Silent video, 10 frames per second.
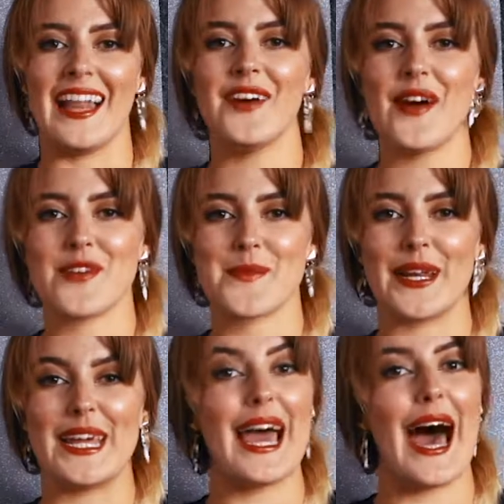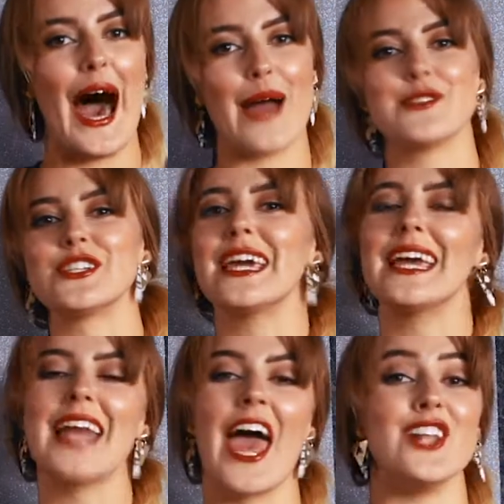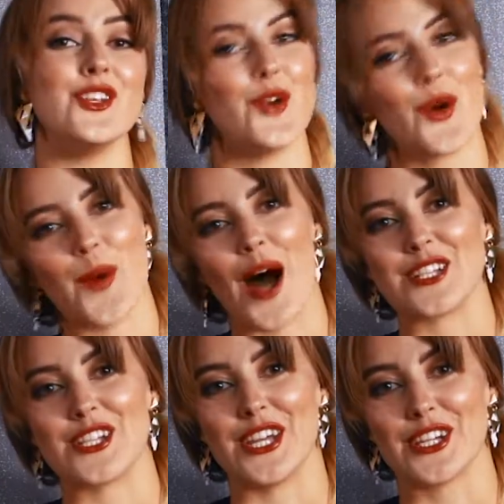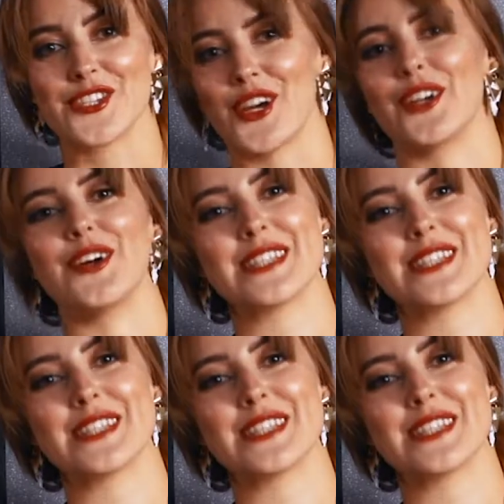Hello everybody, I'm Janine and you're watching Journals